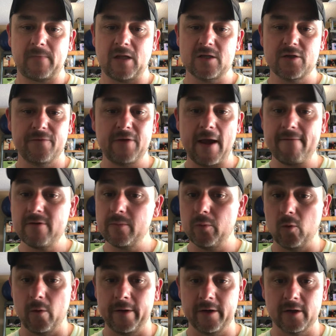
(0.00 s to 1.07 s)
so if you have any
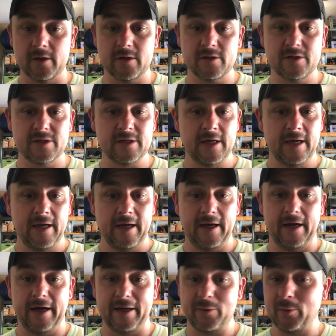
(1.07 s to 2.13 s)
pointers,
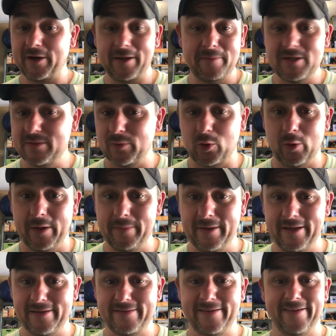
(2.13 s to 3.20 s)
you want to give me some
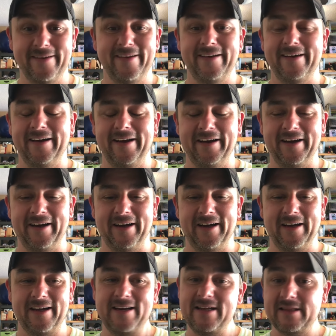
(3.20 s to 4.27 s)
equipment,
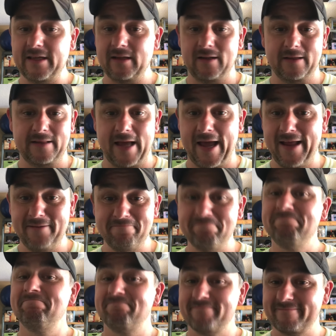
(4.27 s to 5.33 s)
anything like that,
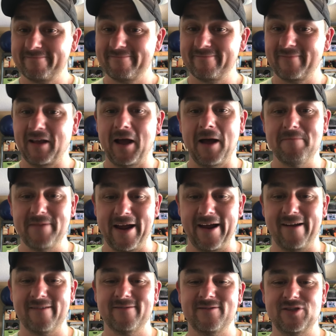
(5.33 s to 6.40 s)
I'm
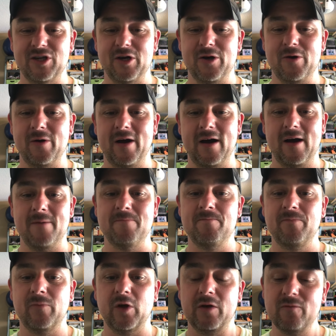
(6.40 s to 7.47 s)
down. So
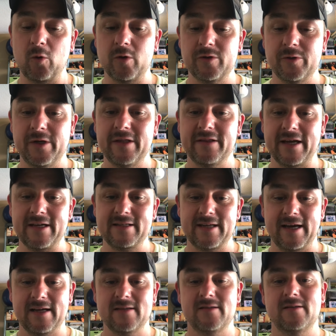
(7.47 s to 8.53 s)
looking forward to it. Thanks,
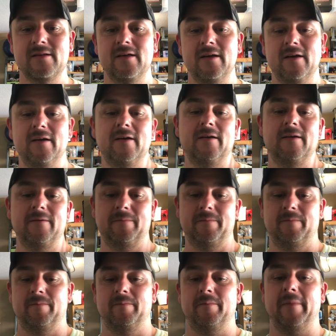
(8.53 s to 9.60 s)
guys.
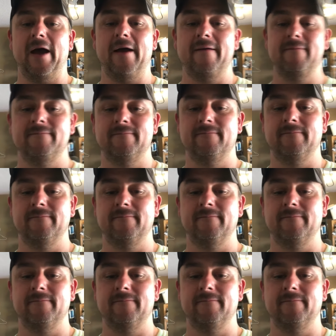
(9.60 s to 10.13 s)
Bye.